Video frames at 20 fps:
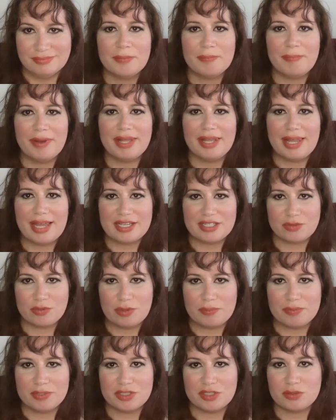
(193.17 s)
My last
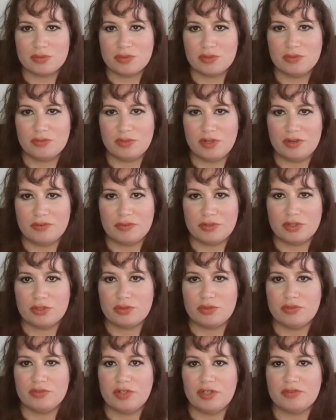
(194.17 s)
weapon is the revolver.
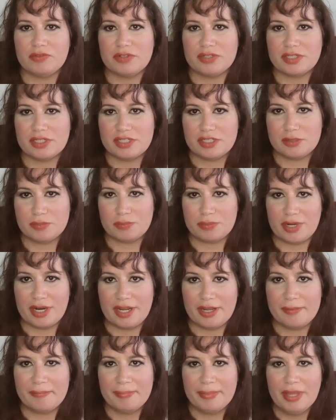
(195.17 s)
The revolver is a
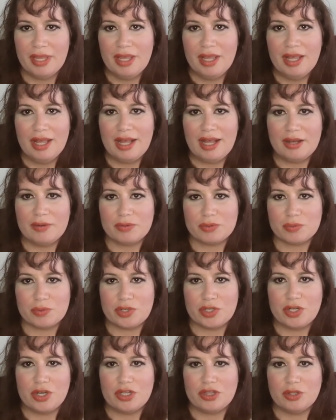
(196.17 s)
spray. I was
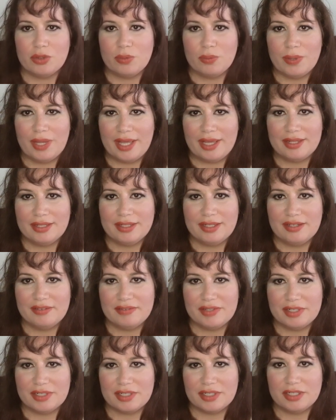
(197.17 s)
working on the Way
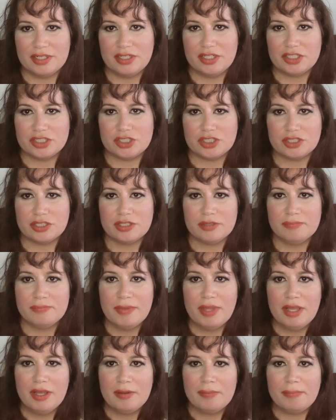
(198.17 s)
Leave-In Conditioner.
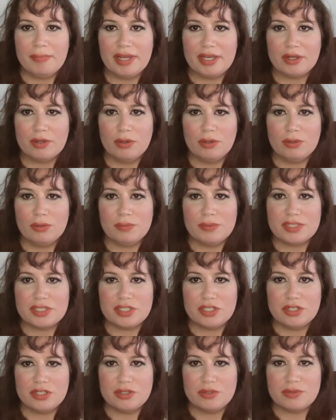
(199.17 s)
My goal
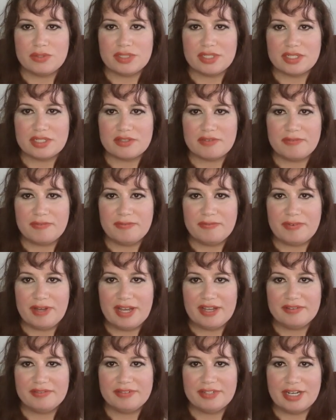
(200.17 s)
was to use this
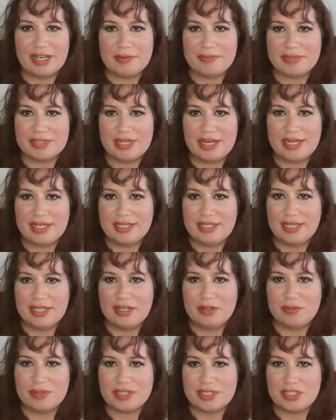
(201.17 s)
5 times, and I
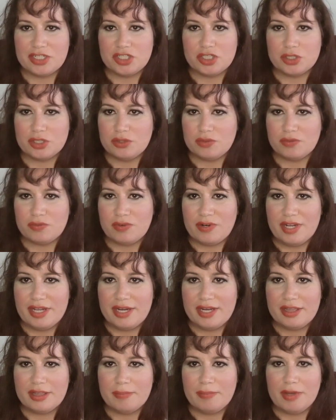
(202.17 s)
did. It was initially
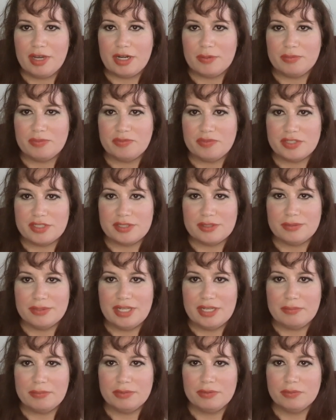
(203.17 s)
right at the bottom of this
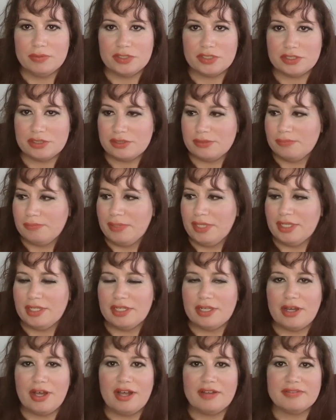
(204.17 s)
label, which is
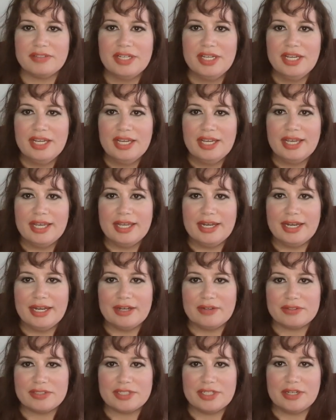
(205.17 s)
peeling off, and
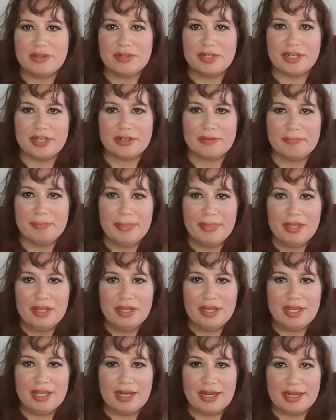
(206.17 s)
now it's down here,
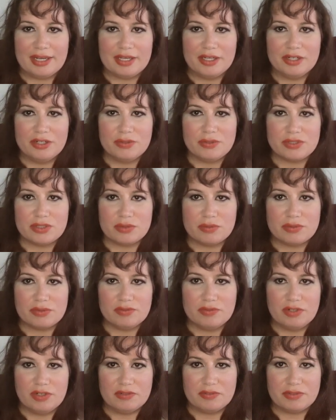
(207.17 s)
and I can use the
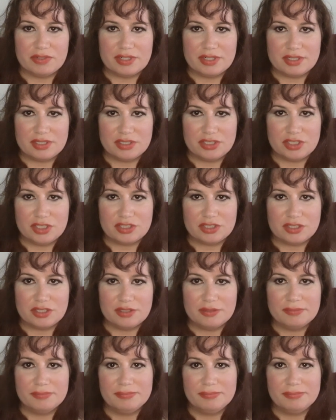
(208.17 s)
revolver in a suggestion.